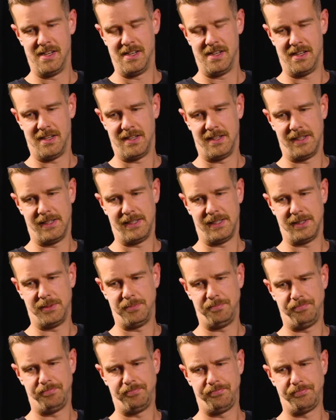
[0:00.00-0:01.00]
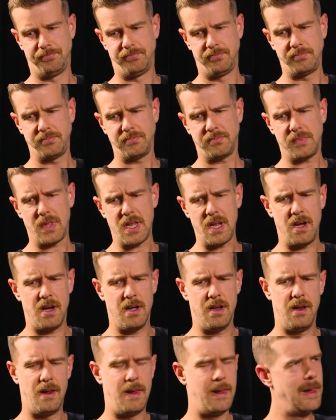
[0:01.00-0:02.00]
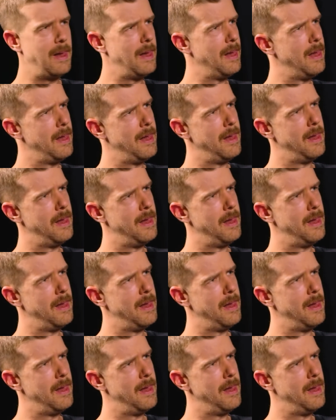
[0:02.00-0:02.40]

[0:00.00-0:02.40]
So it's good to have